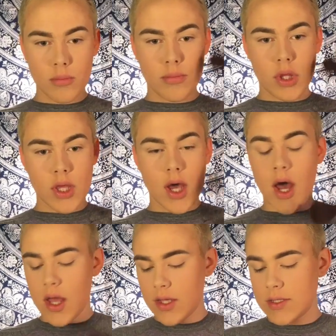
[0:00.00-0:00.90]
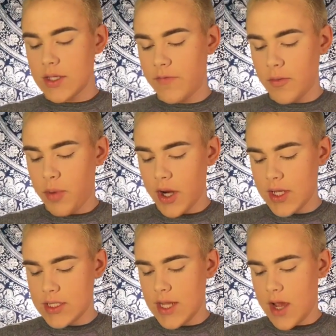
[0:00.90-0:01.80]
because if you bring
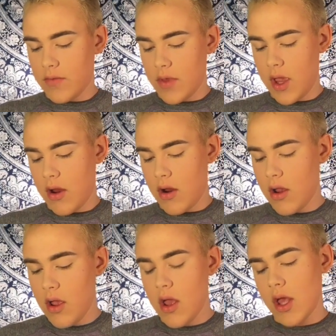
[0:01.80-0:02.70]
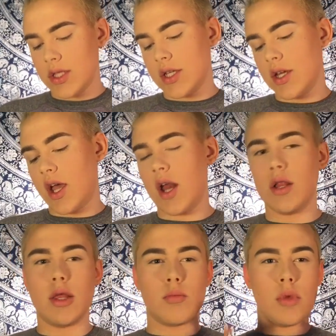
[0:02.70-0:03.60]
it down there, it's gonna kind of
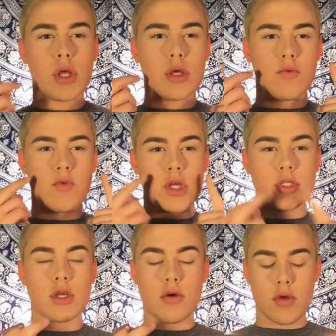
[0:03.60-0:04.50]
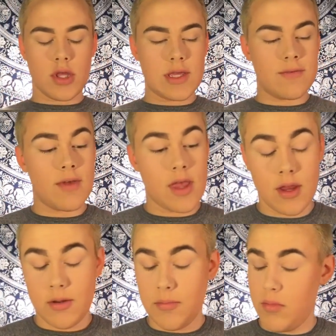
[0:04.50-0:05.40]
like make your face go
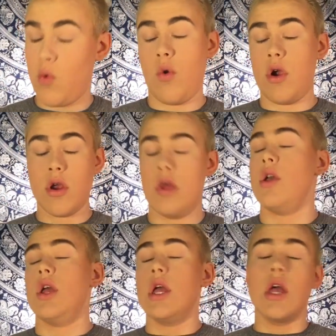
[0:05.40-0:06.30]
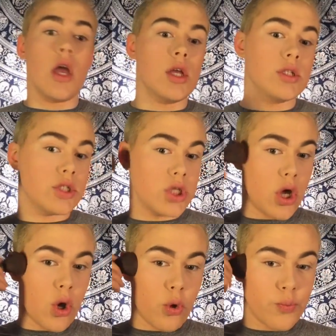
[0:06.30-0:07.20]
in more, and
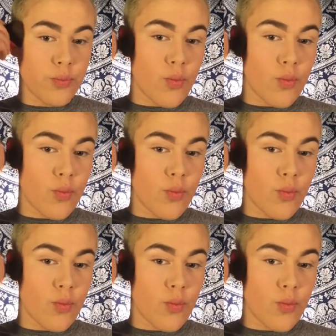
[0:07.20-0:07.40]
so